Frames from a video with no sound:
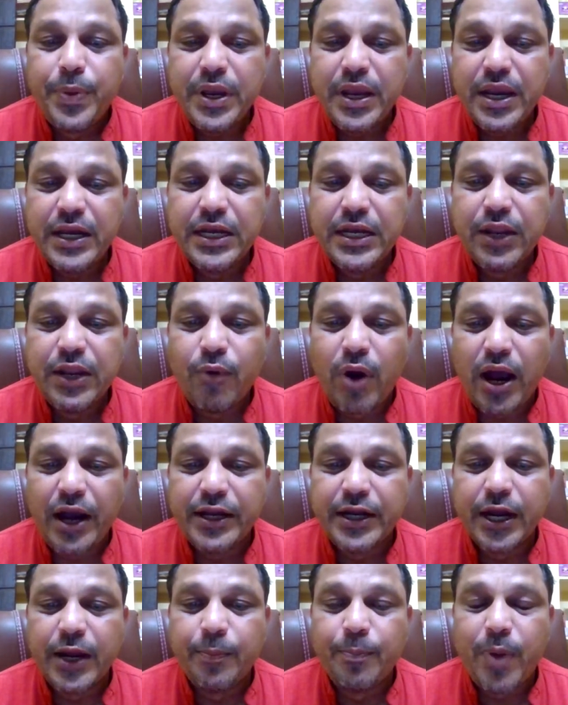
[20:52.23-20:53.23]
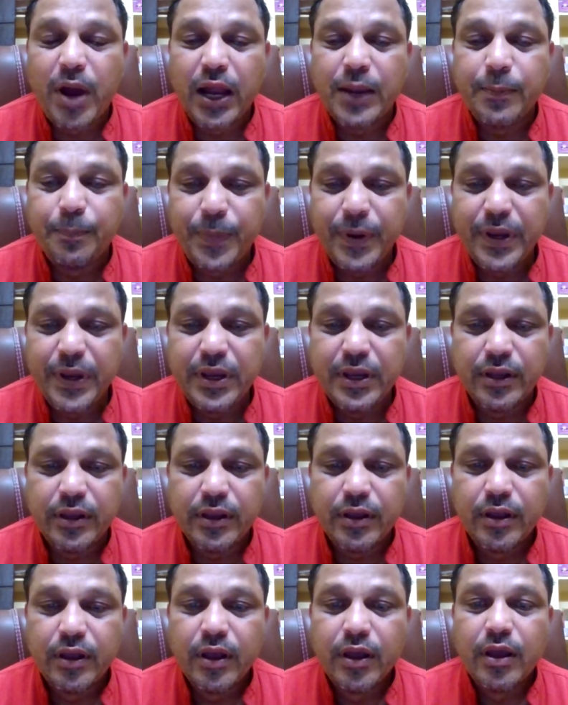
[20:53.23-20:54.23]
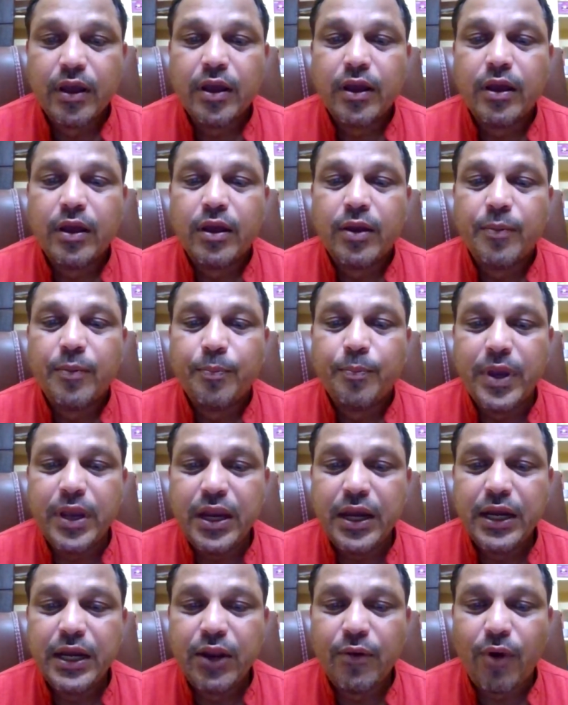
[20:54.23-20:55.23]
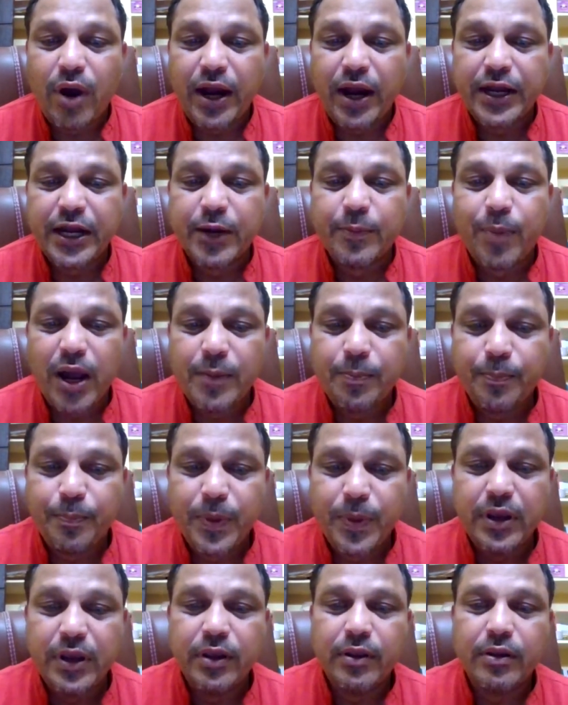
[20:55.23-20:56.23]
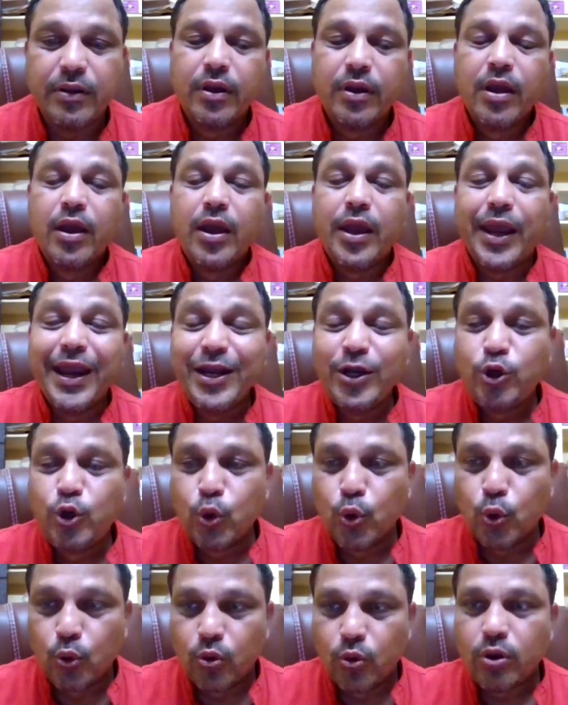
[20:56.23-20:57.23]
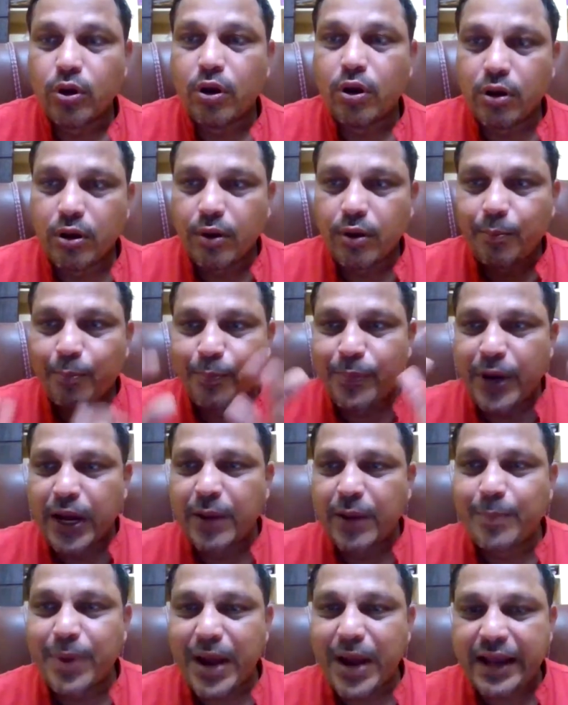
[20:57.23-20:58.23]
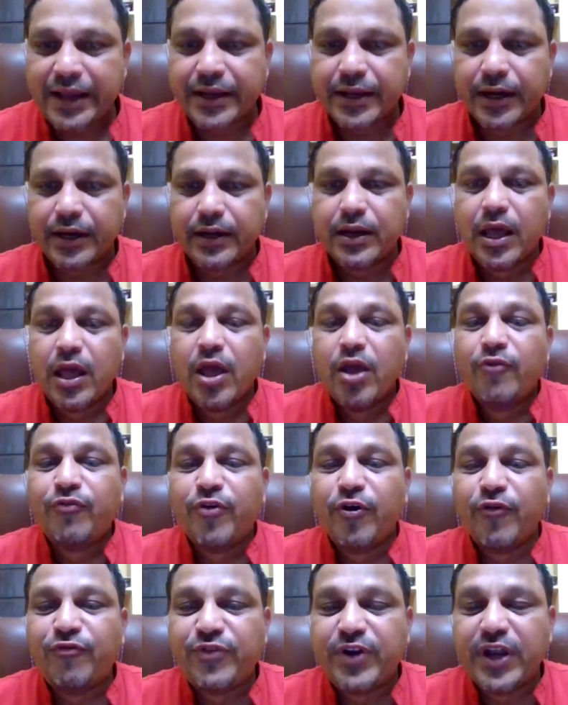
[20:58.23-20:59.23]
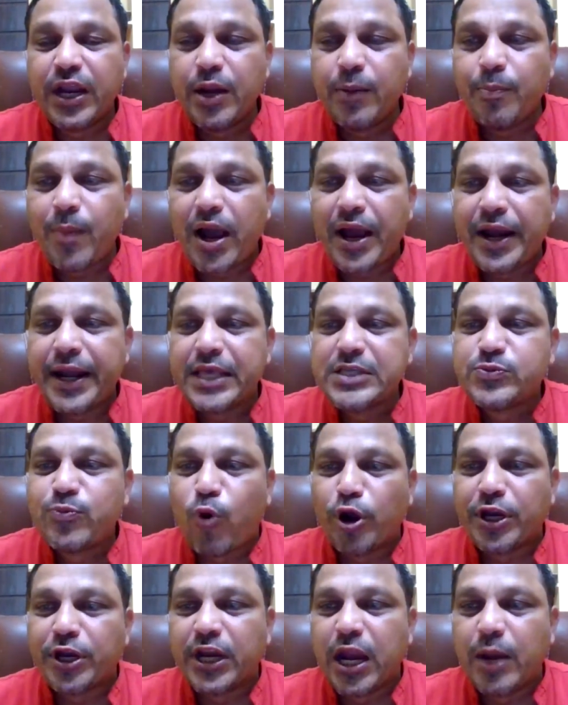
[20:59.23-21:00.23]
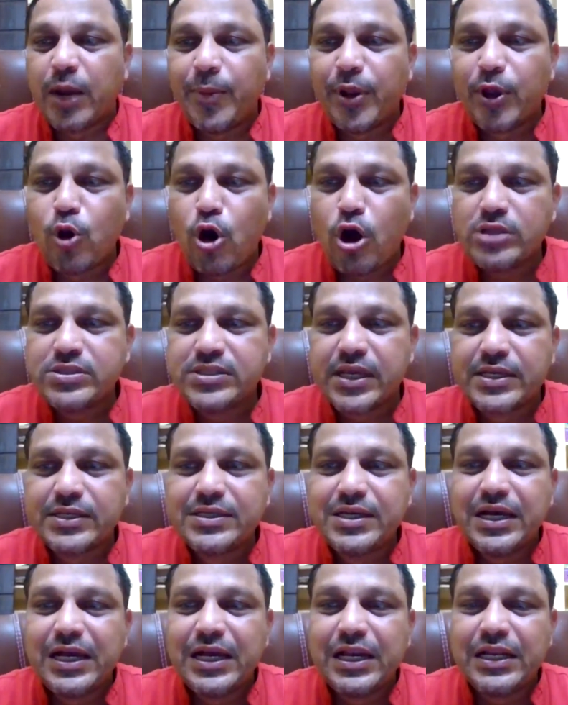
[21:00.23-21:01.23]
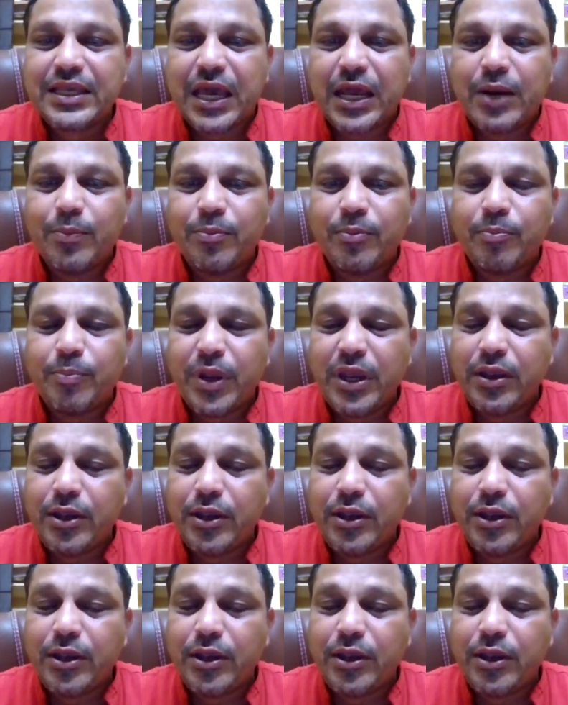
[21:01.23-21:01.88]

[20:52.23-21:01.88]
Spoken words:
B divided by P. B divided by P into, in bracket, 15 minus 49, because a girl can